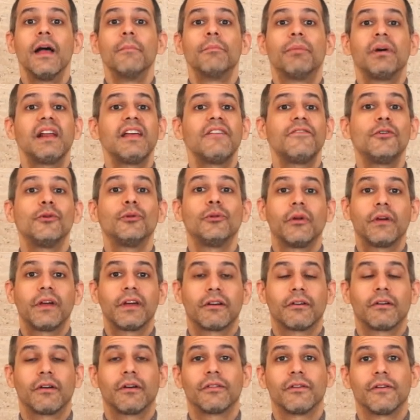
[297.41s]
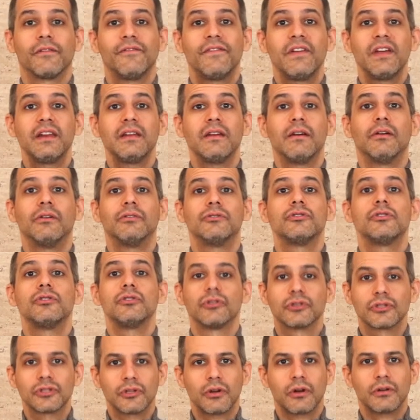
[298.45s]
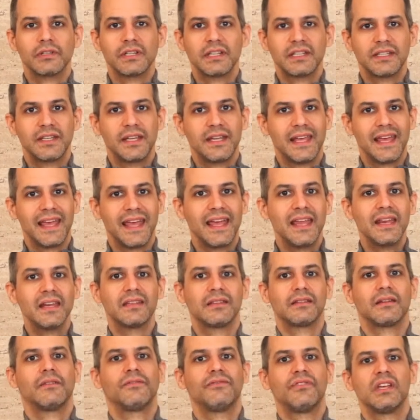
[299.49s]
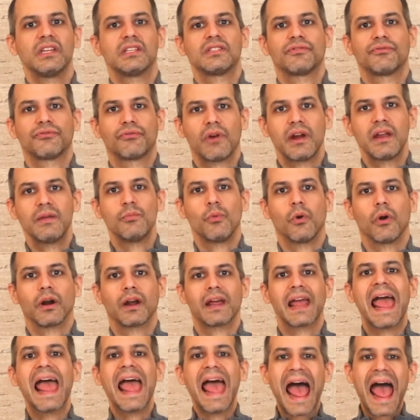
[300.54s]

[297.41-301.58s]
But if you look at our other videos, you'll start to see hints of this framework